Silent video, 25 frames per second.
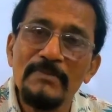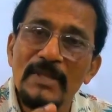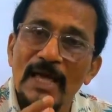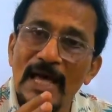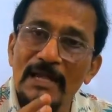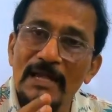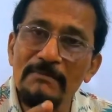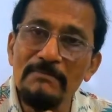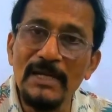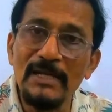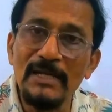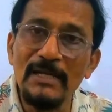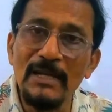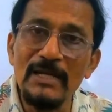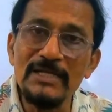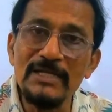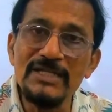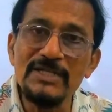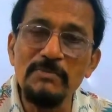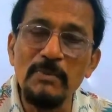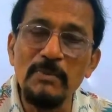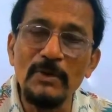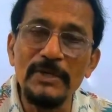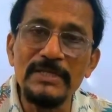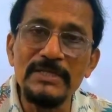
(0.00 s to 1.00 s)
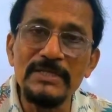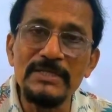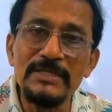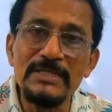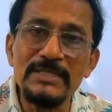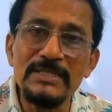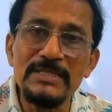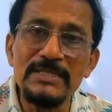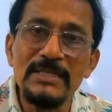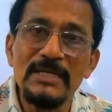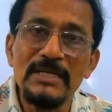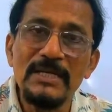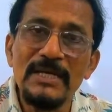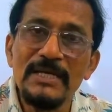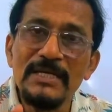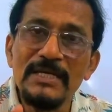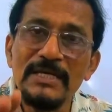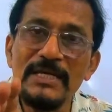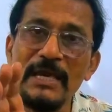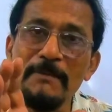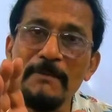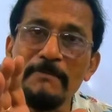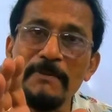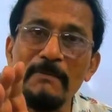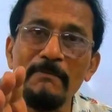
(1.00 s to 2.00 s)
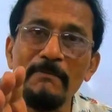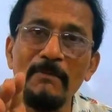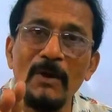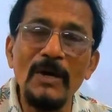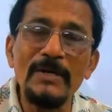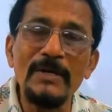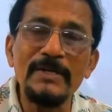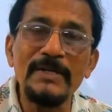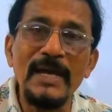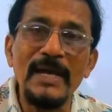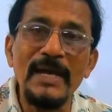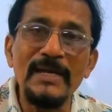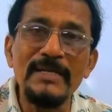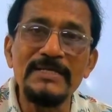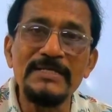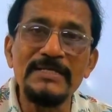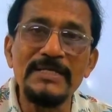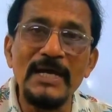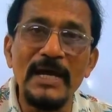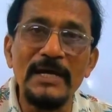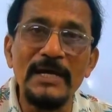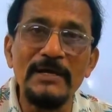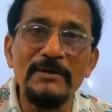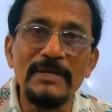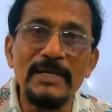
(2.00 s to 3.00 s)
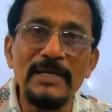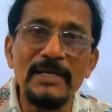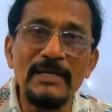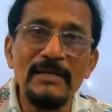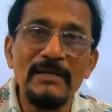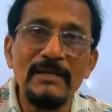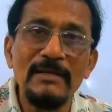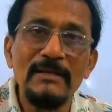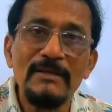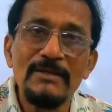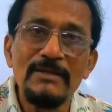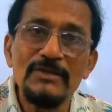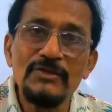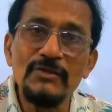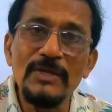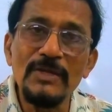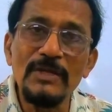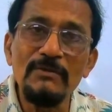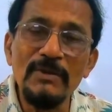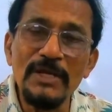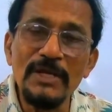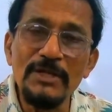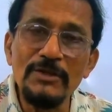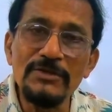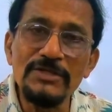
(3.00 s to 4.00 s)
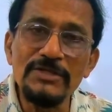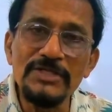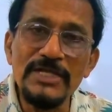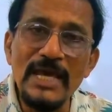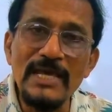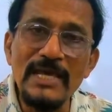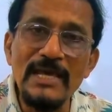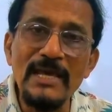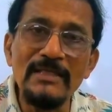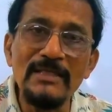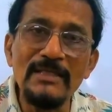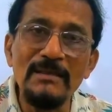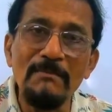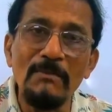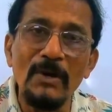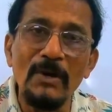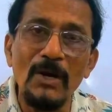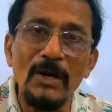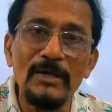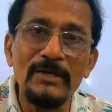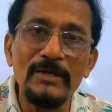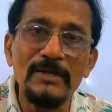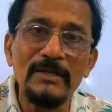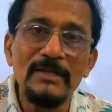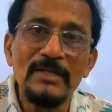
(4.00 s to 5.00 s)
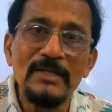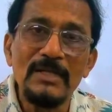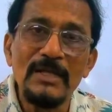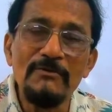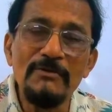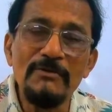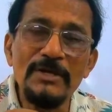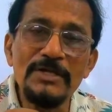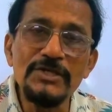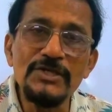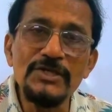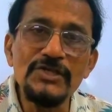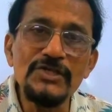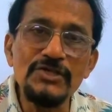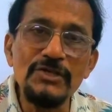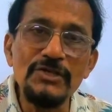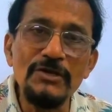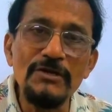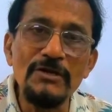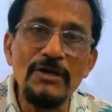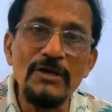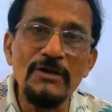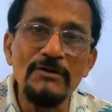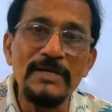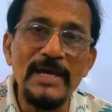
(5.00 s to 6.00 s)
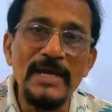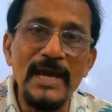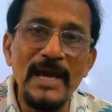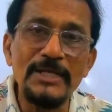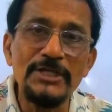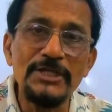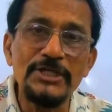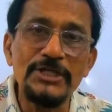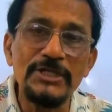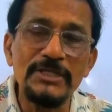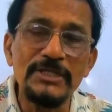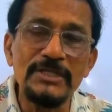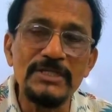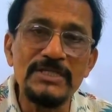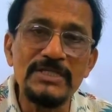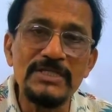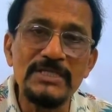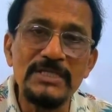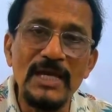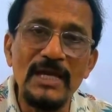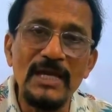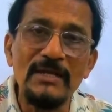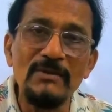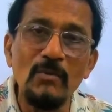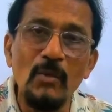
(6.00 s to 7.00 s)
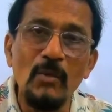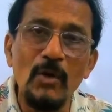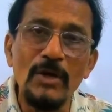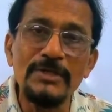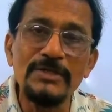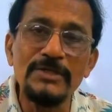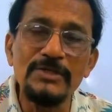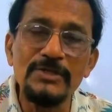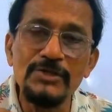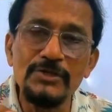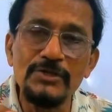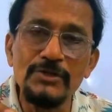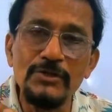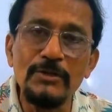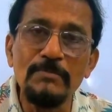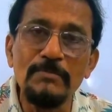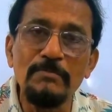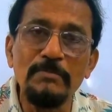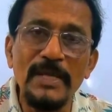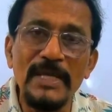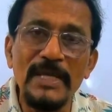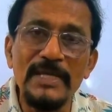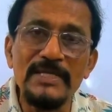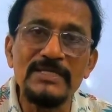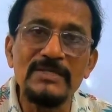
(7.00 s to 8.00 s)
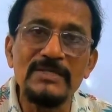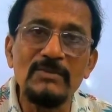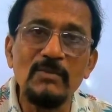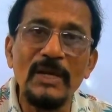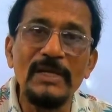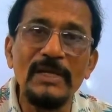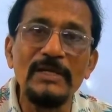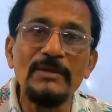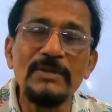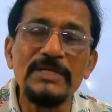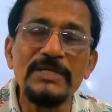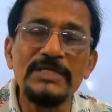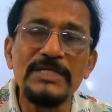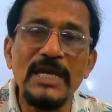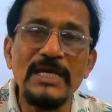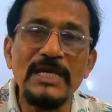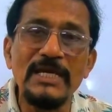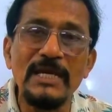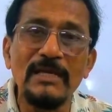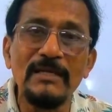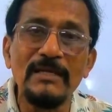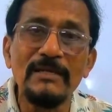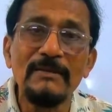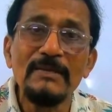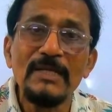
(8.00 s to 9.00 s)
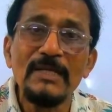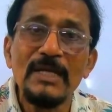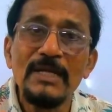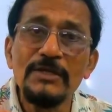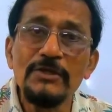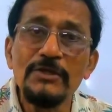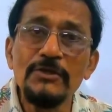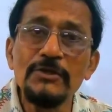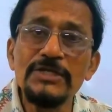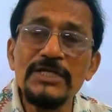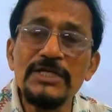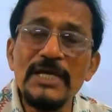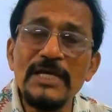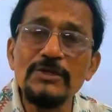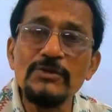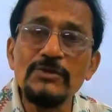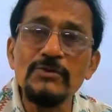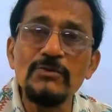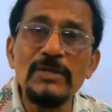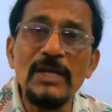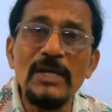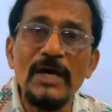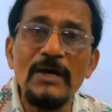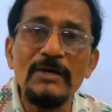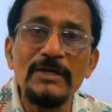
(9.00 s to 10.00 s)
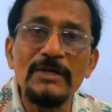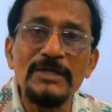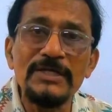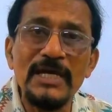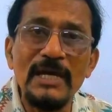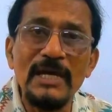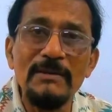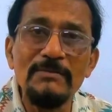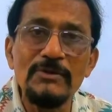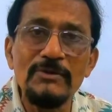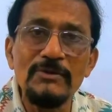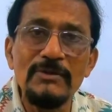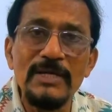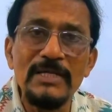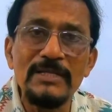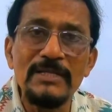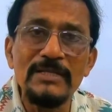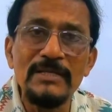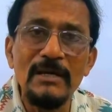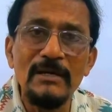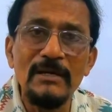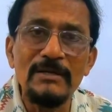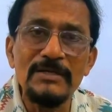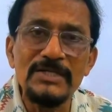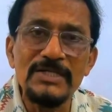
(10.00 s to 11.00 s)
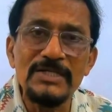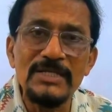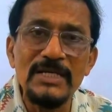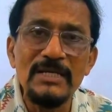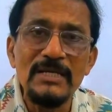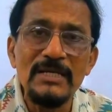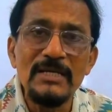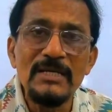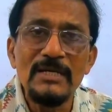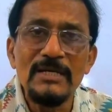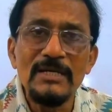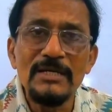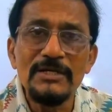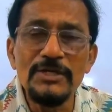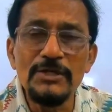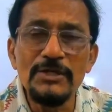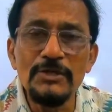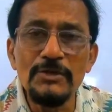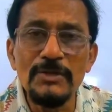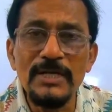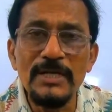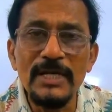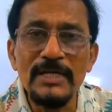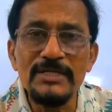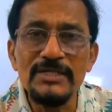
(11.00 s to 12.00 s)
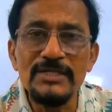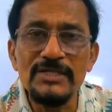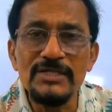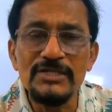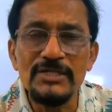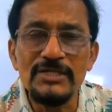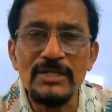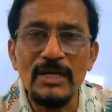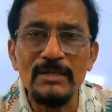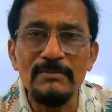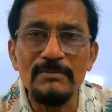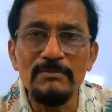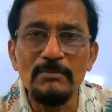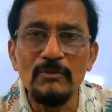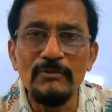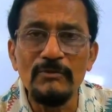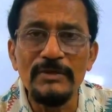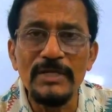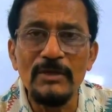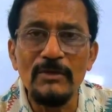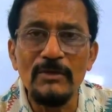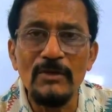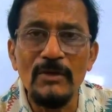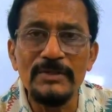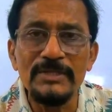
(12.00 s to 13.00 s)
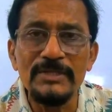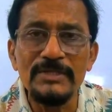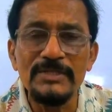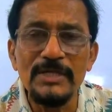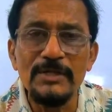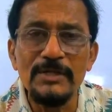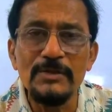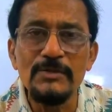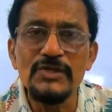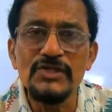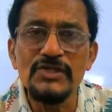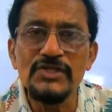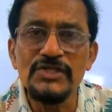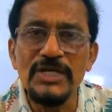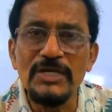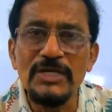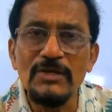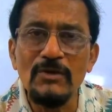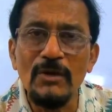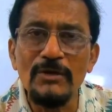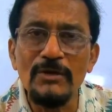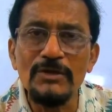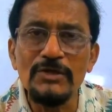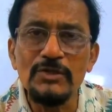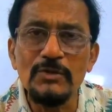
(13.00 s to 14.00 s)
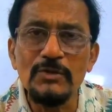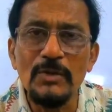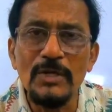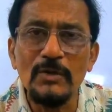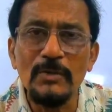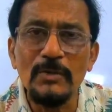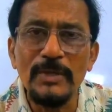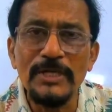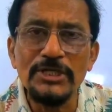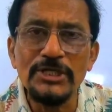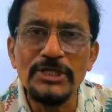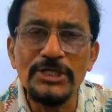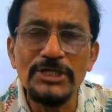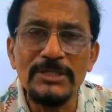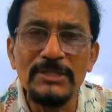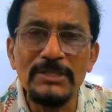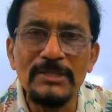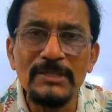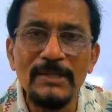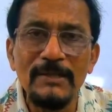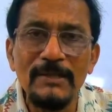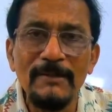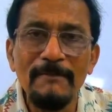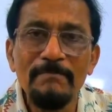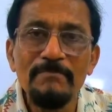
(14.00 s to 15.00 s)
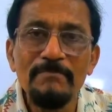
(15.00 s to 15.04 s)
And my last point is, keep a mock-CAT diary so that when you're taking the mock, register your reactions and what took place while you were taking. Did you take too long a time to read the RC? Did you start moving around? Did you stick on to a question?